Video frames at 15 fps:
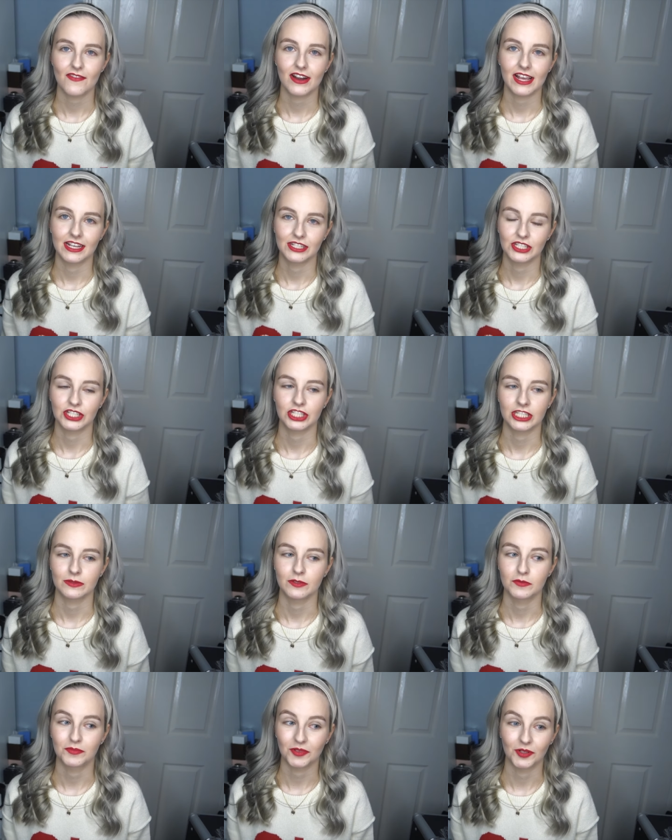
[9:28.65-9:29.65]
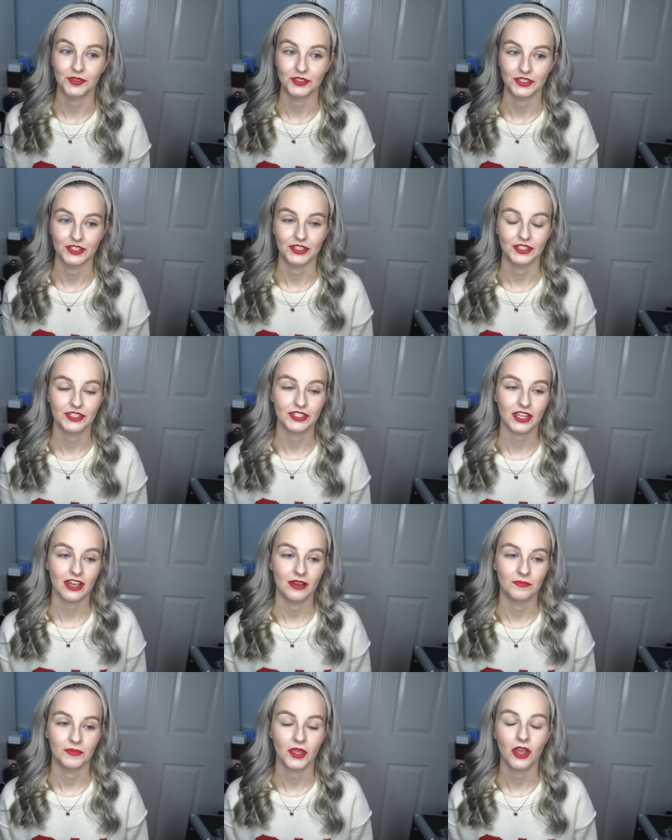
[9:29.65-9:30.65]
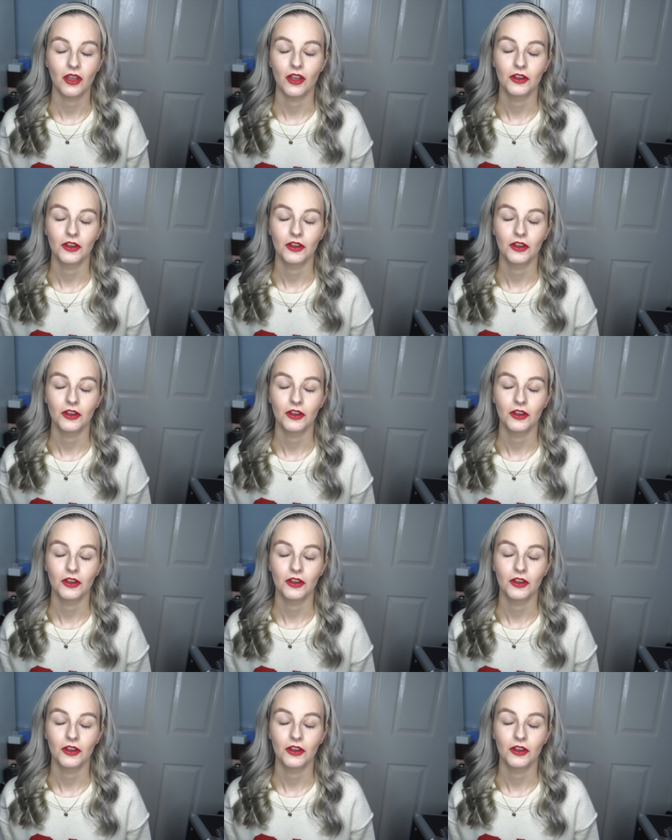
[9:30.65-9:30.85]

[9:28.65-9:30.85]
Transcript: relationship with bronzers, um,